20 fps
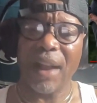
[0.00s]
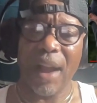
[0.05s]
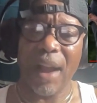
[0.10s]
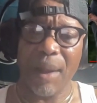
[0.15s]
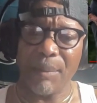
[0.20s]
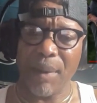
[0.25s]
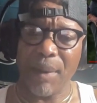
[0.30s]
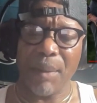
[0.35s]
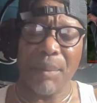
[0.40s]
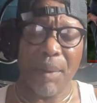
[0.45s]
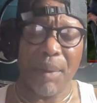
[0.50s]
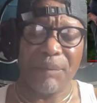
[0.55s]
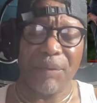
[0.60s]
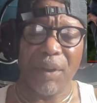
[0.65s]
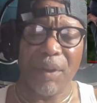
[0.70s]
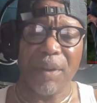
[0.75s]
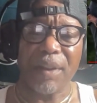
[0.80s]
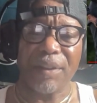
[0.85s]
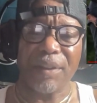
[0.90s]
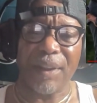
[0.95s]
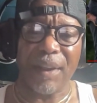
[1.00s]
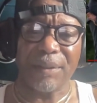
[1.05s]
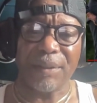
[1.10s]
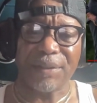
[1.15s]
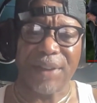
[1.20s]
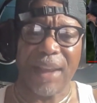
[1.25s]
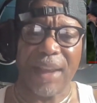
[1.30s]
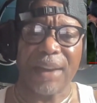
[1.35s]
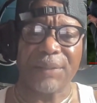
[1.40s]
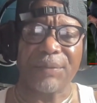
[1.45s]
I'm very
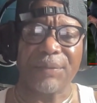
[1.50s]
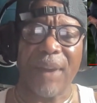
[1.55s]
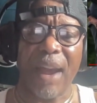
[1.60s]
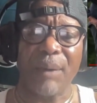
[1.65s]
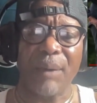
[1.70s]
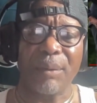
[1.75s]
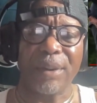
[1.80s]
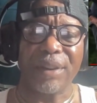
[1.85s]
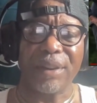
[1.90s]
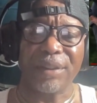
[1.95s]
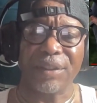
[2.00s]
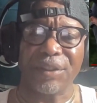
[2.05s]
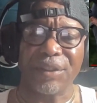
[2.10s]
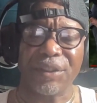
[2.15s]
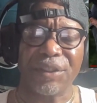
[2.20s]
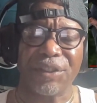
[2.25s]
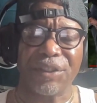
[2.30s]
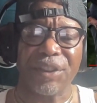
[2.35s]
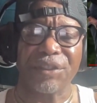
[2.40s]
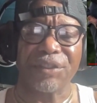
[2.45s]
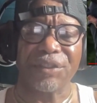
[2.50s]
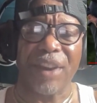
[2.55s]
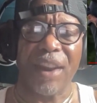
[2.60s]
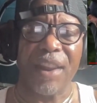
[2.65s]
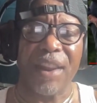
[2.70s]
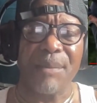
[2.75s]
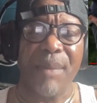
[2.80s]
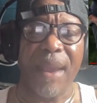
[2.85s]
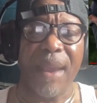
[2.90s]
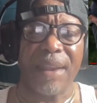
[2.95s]
satisfied with the decision
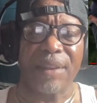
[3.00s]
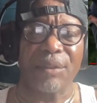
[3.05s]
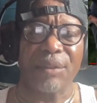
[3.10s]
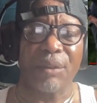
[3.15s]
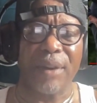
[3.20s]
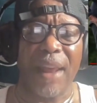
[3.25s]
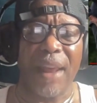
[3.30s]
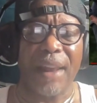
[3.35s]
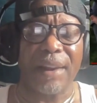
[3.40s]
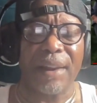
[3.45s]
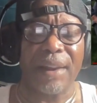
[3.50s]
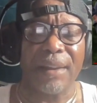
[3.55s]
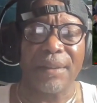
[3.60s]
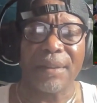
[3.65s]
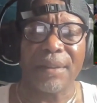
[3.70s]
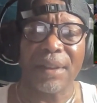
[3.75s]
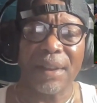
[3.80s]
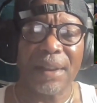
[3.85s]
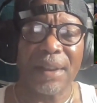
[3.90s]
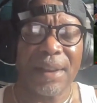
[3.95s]
that he's making on that end,